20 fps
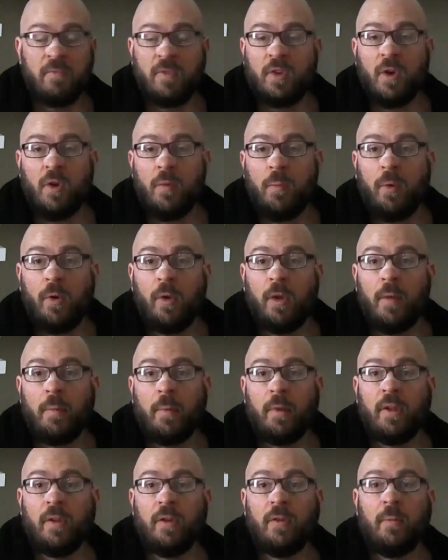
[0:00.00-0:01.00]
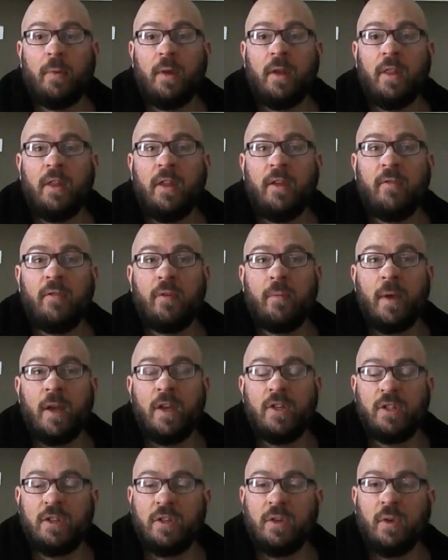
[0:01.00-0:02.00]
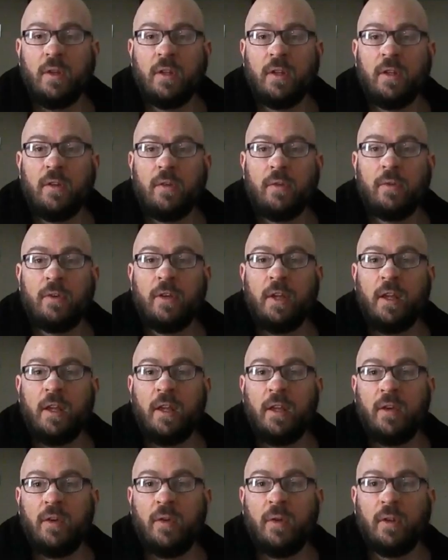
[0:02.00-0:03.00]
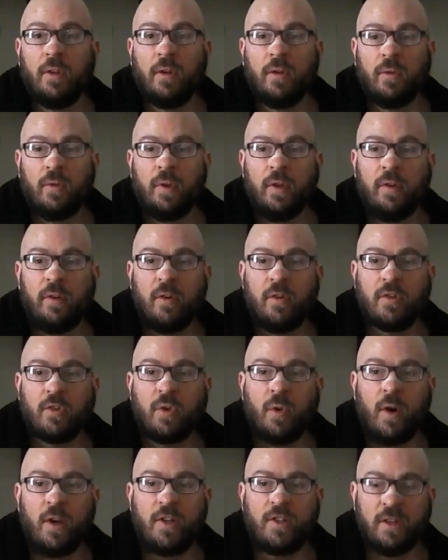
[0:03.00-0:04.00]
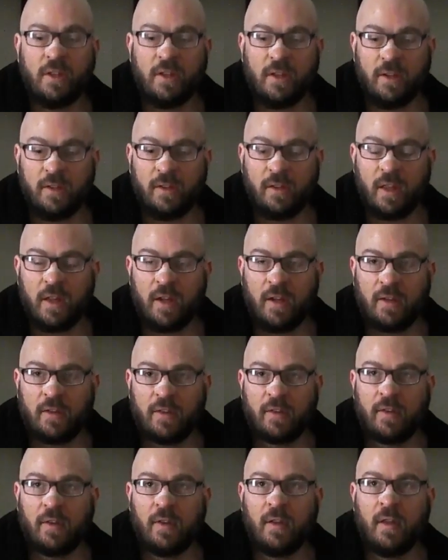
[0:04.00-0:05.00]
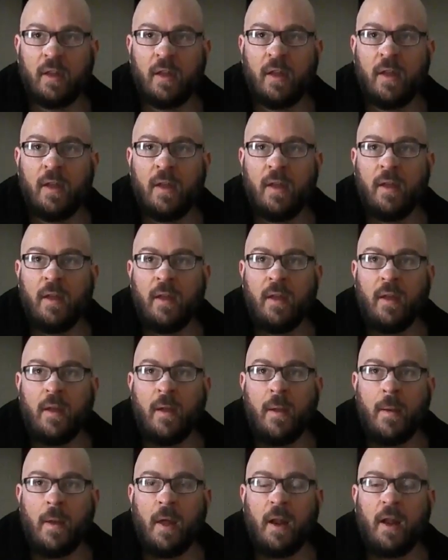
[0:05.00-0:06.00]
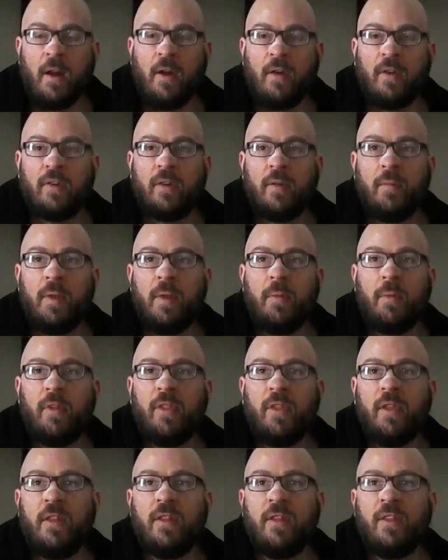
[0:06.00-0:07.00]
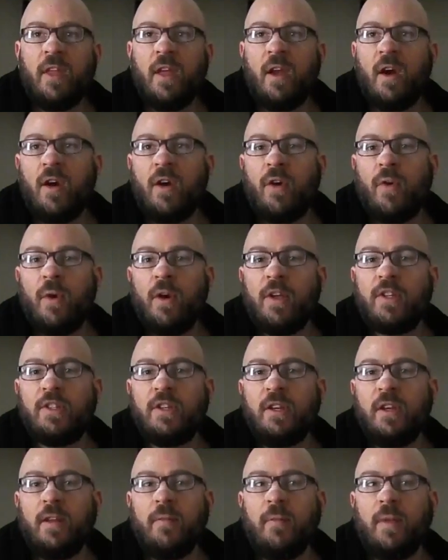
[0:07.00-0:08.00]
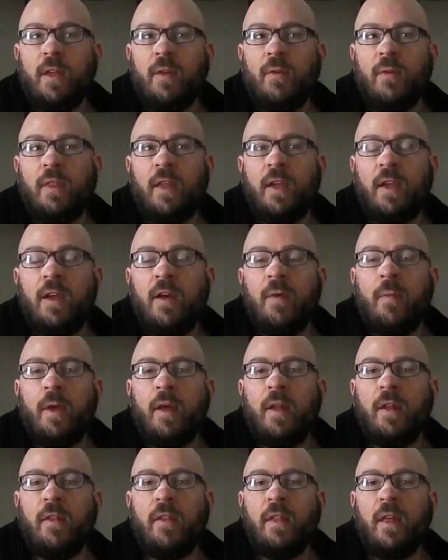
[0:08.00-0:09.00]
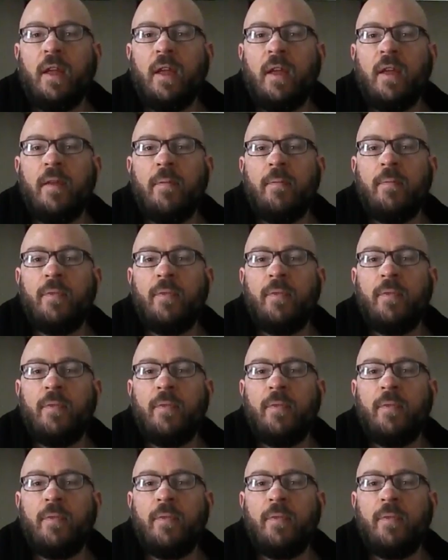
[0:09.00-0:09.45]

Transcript: Go pull up a little bit of the information. Do a little digging. Do a little research. Question these things. And I know some people think that they are questioning me when they come in and they